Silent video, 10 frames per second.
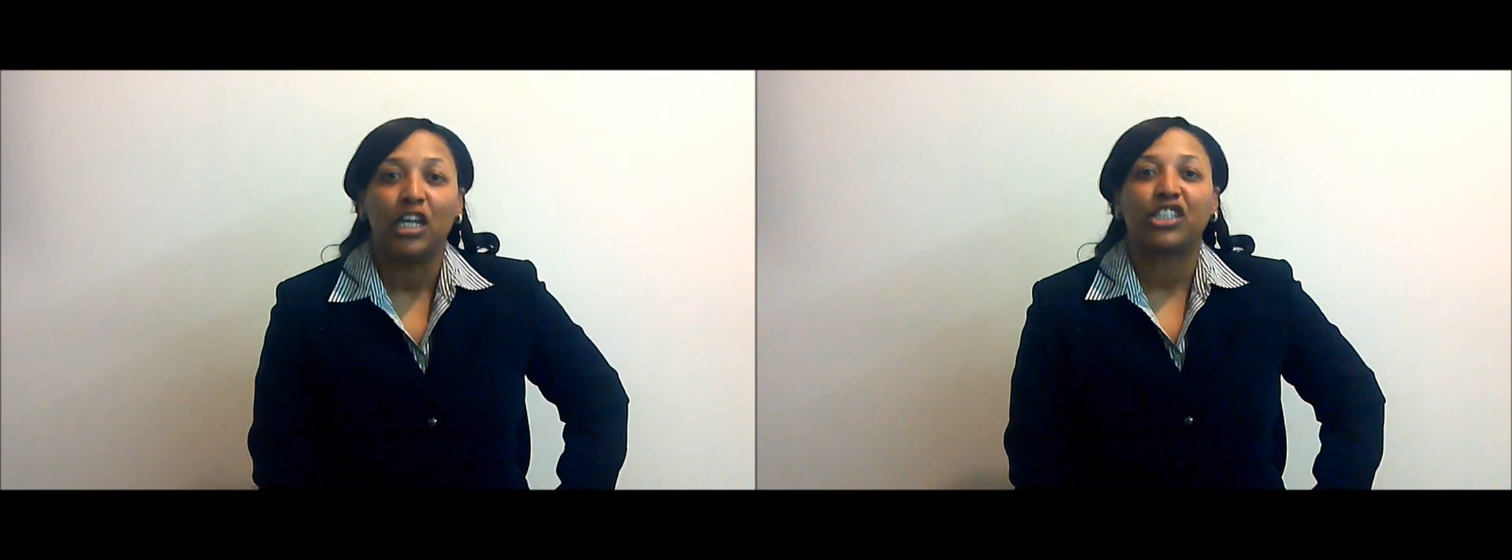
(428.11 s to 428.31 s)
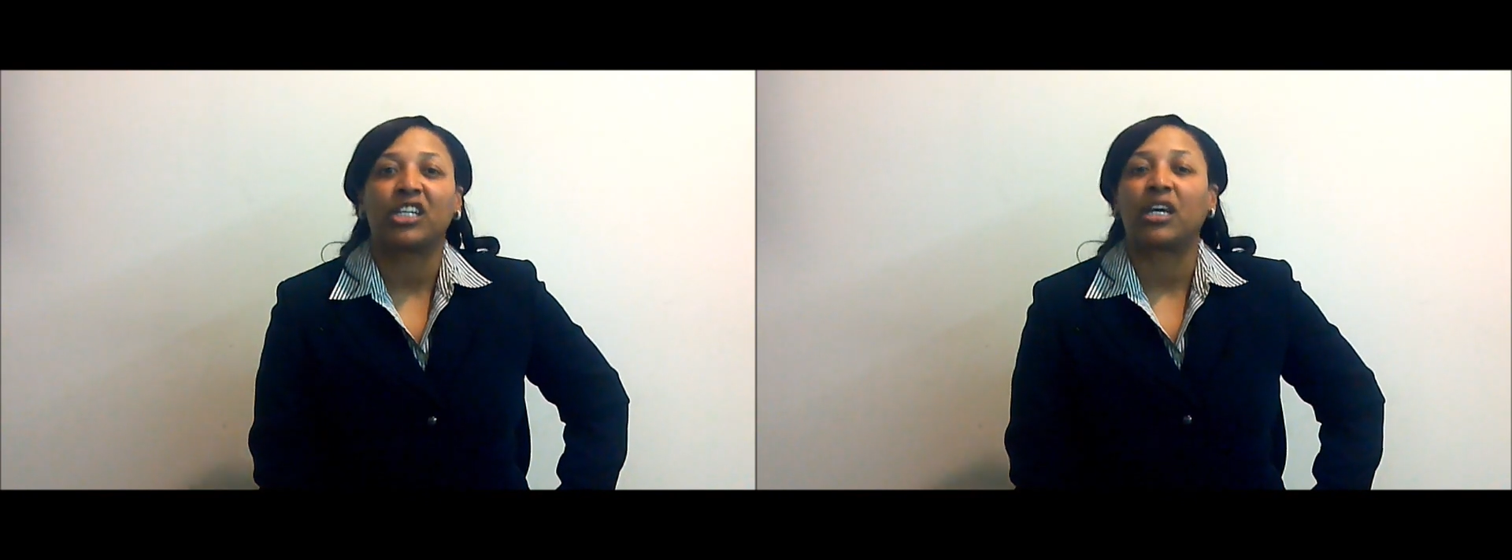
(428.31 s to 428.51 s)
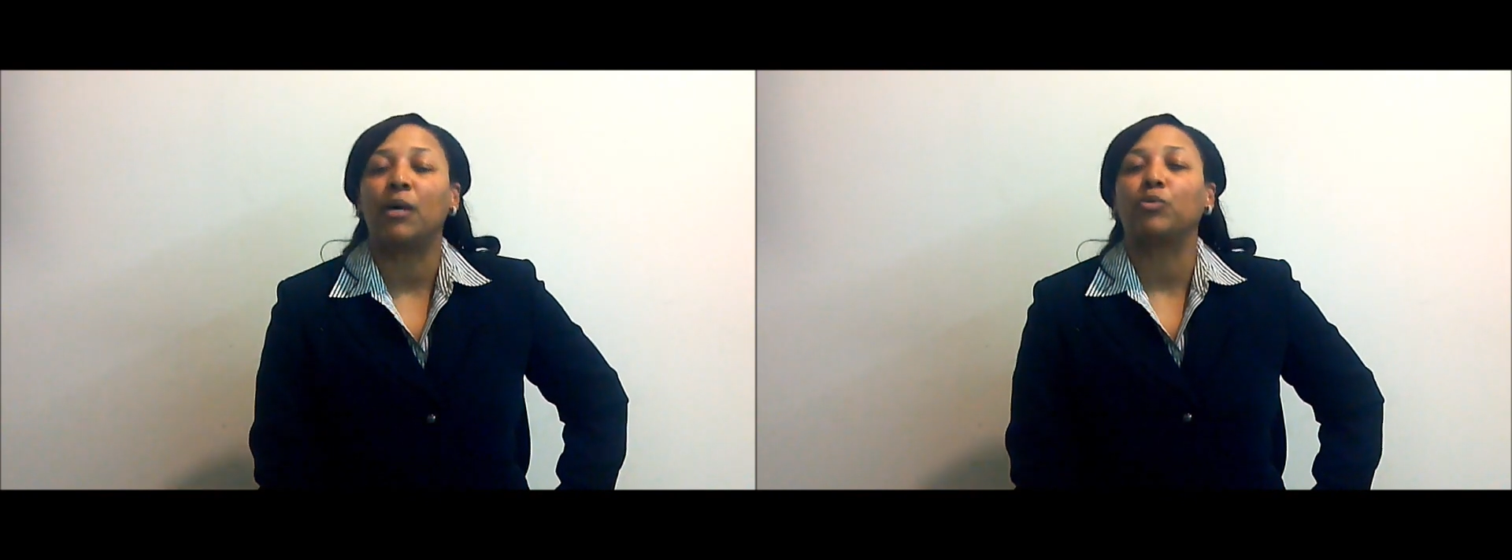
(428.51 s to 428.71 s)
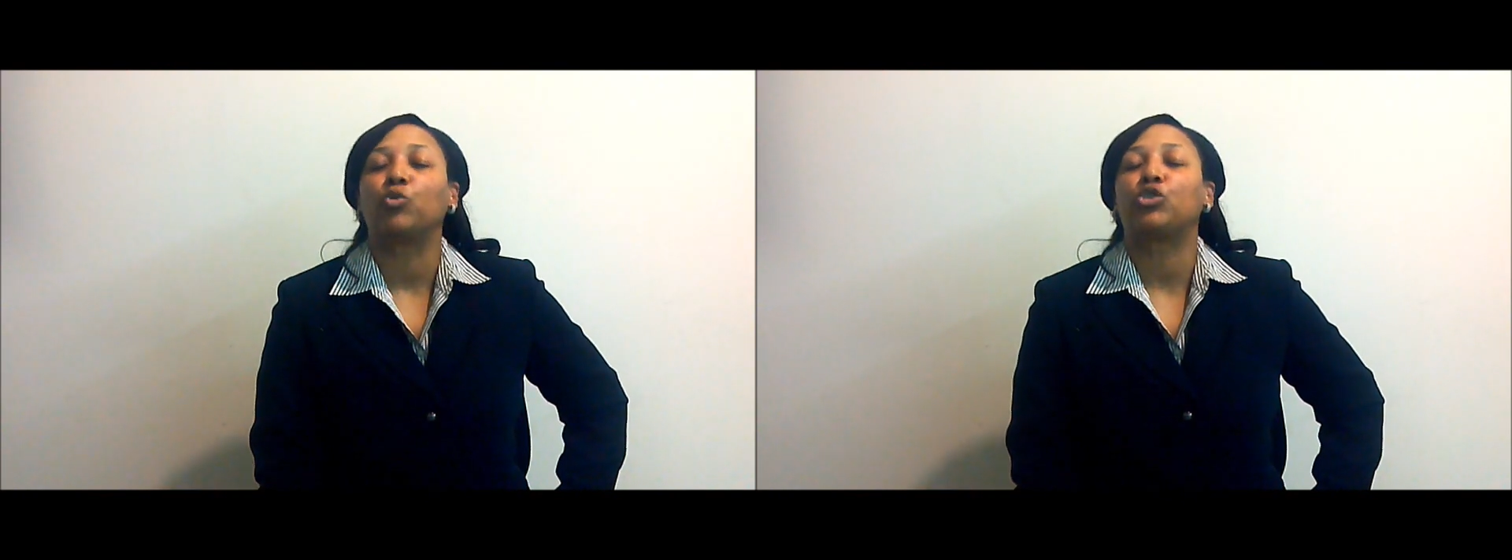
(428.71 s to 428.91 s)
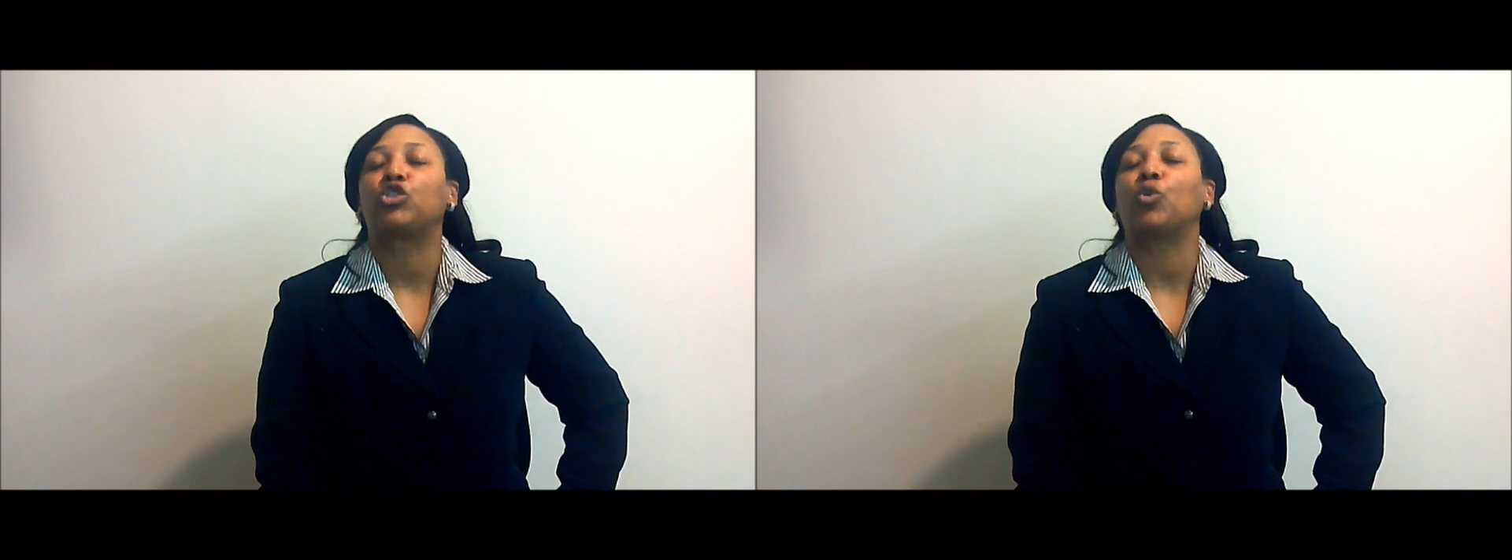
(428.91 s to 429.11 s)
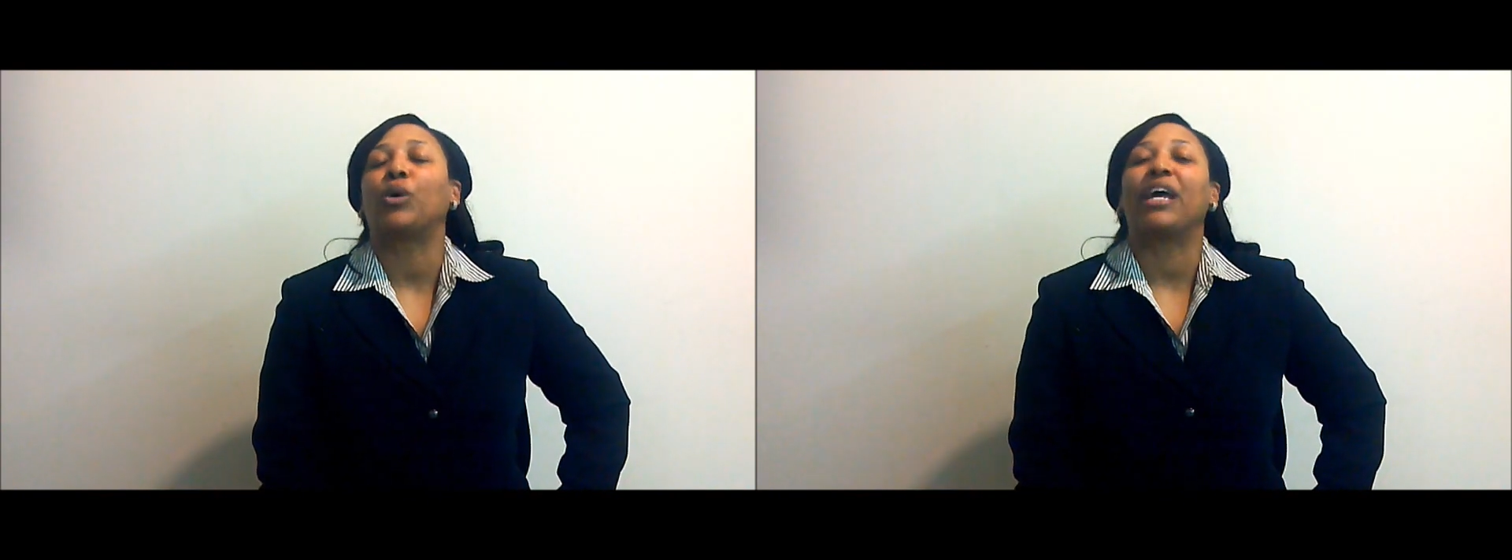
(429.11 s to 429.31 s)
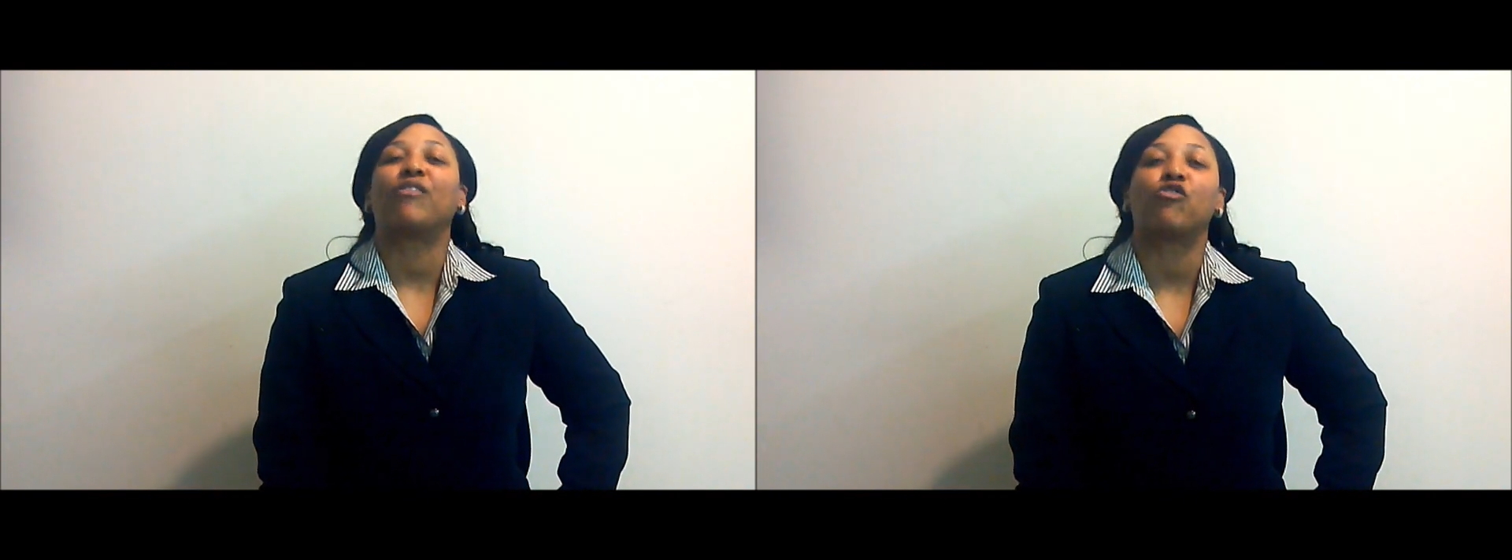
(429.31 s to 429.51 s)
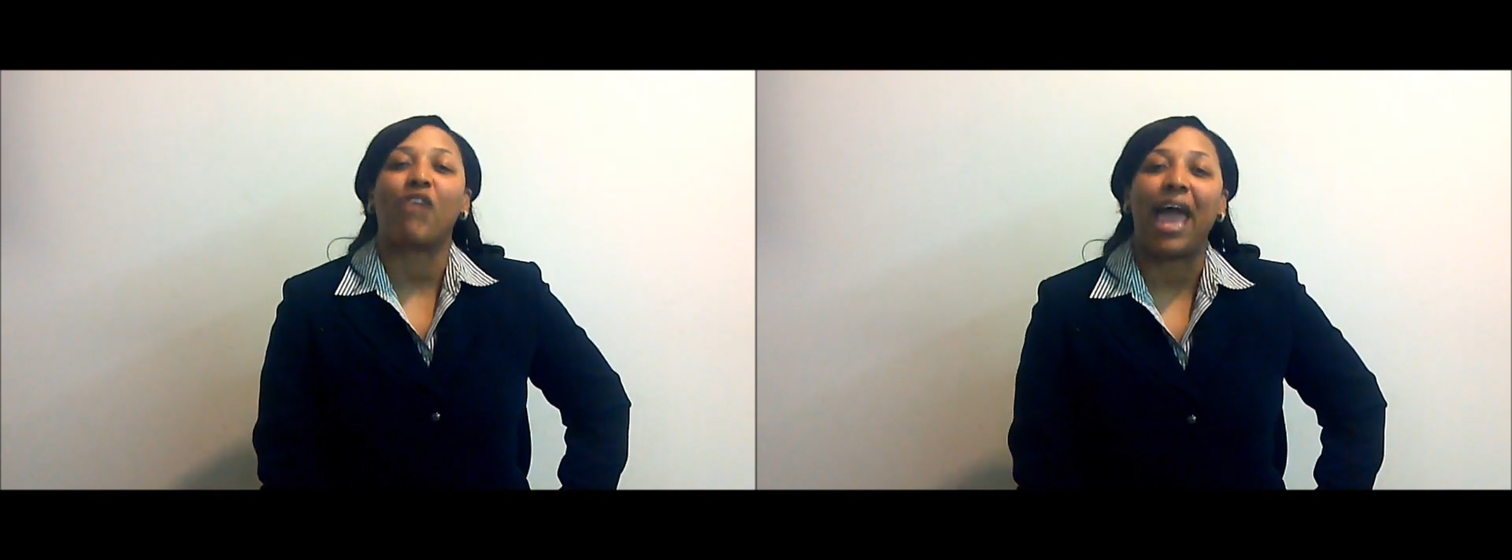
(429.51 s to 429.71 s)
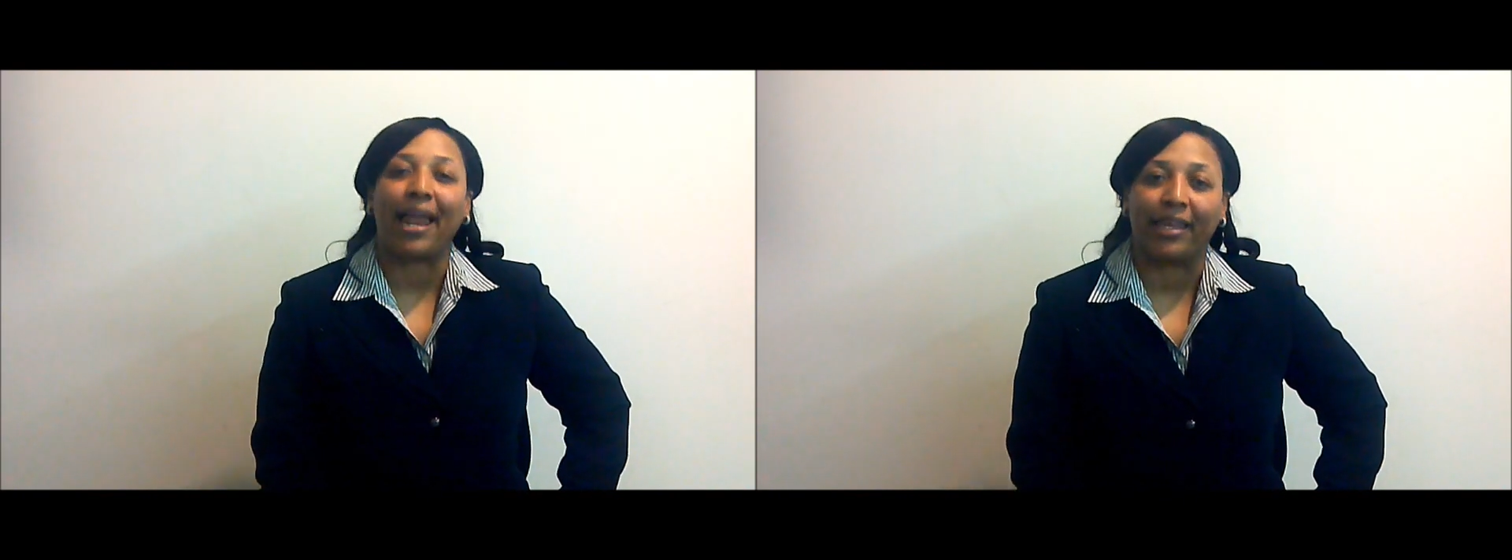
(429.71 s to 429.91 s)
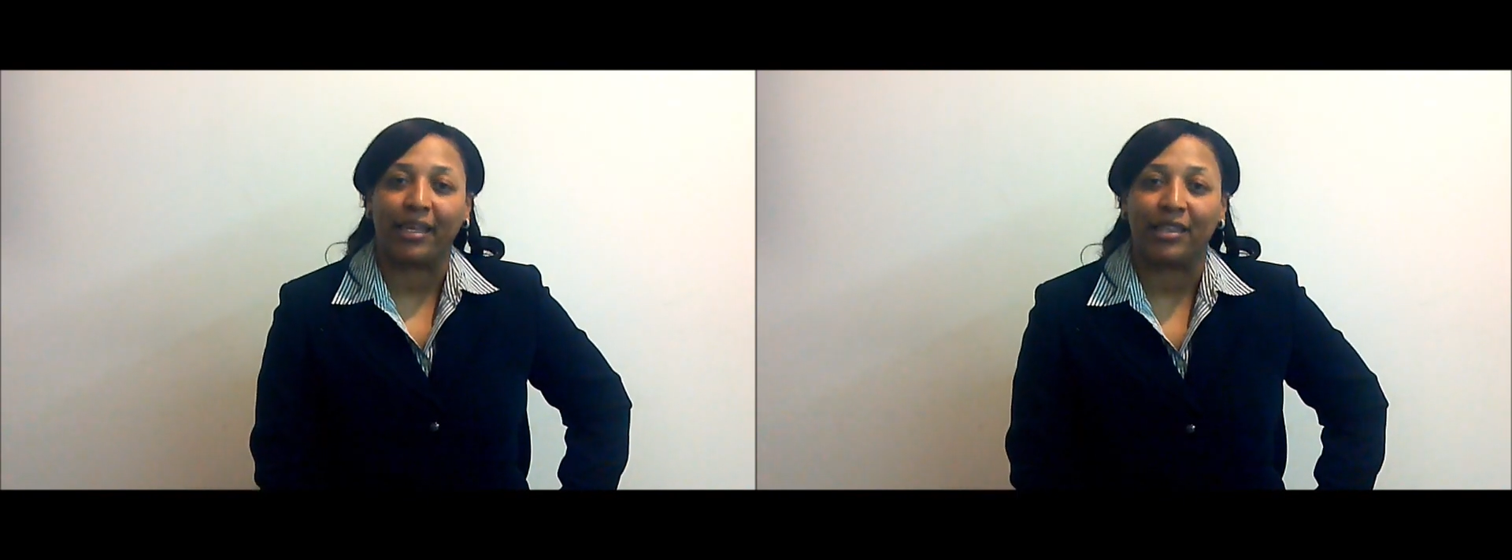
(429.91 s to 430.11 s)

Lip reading: to come to whatever rally